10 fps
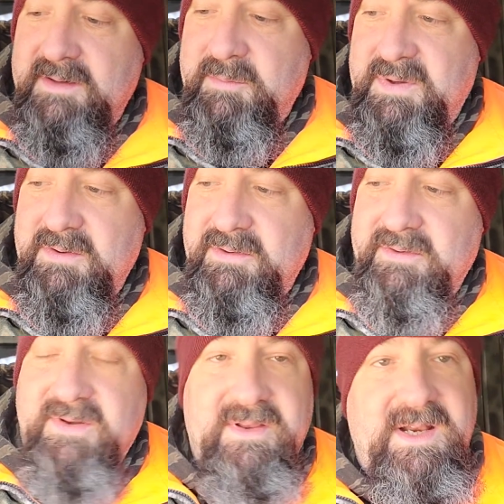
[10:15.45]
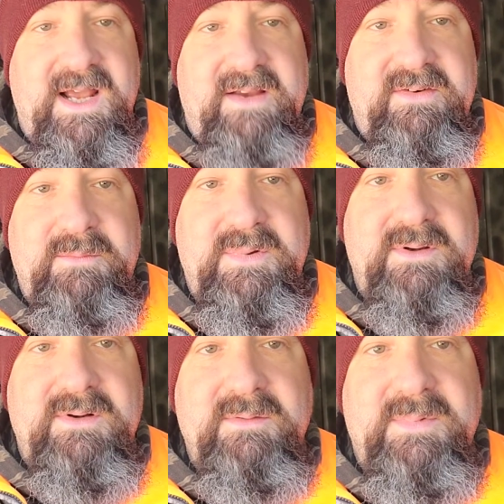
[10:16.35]
computer to the next
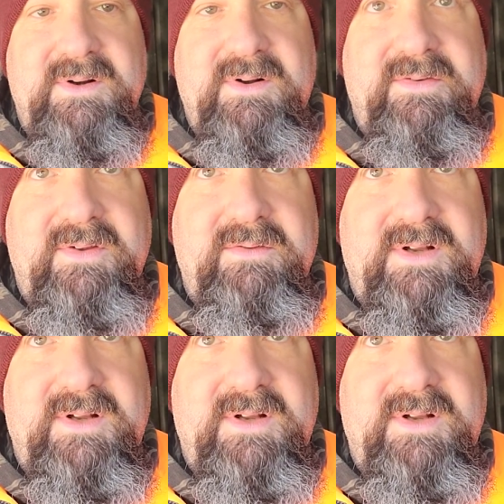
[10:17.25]
computer because those